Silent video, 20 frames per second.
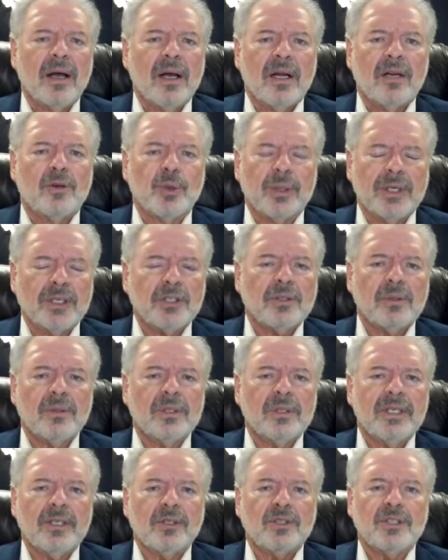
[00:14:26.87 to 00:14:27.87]
Traditional
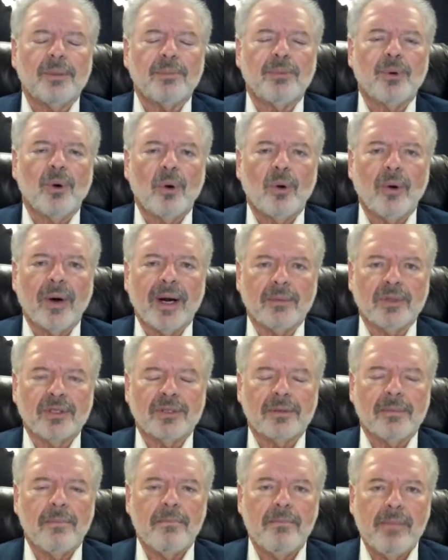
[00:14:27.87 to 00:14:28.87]
leadership
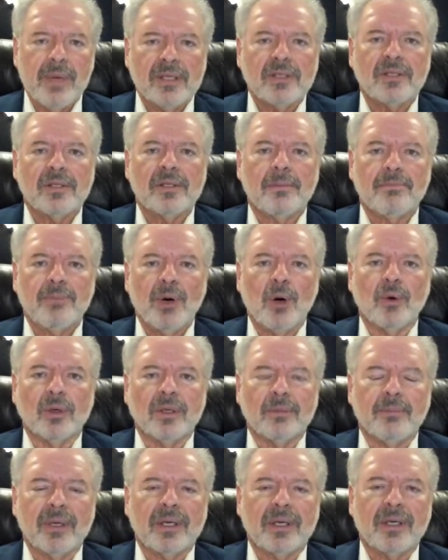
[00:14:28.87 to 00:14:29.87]
programs miss the
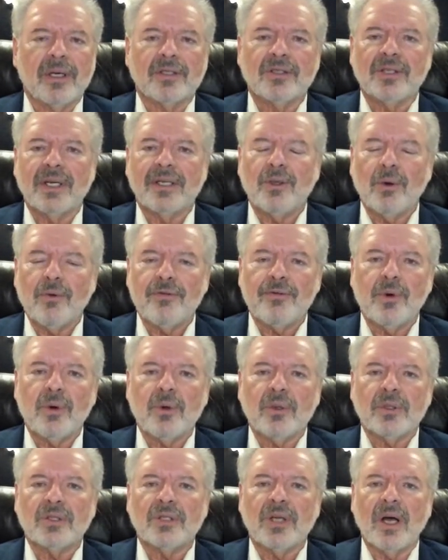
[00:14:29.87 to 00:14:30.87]
boat because they don't
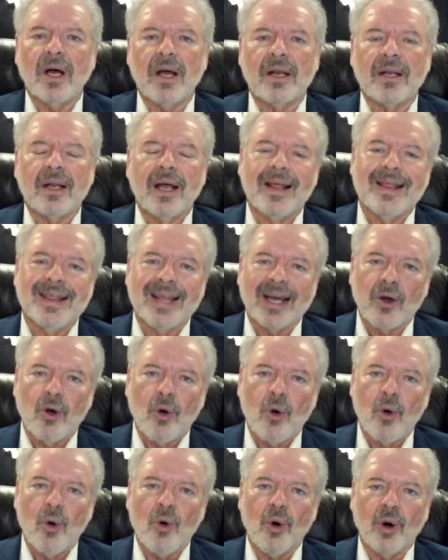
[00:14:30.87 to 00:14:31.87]
focus on the
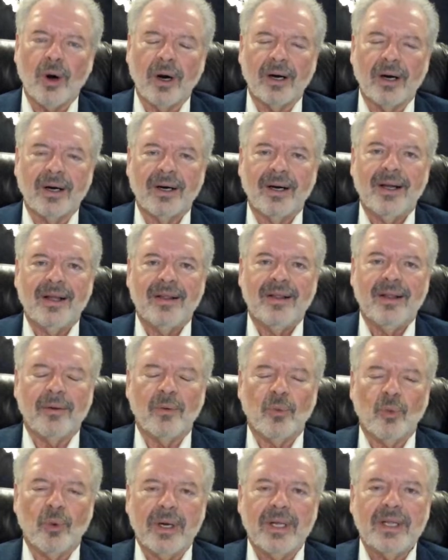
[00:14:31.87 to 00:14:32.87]
core that
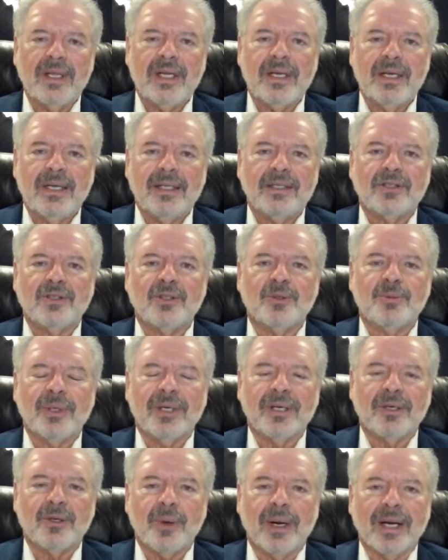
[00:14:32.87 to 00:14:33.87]
really needs to
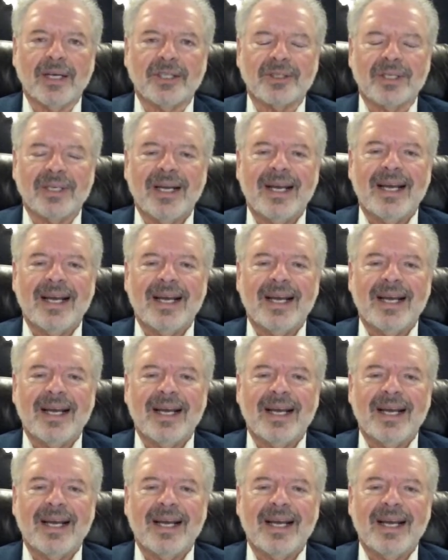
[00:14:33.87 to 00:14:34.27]
be addressed.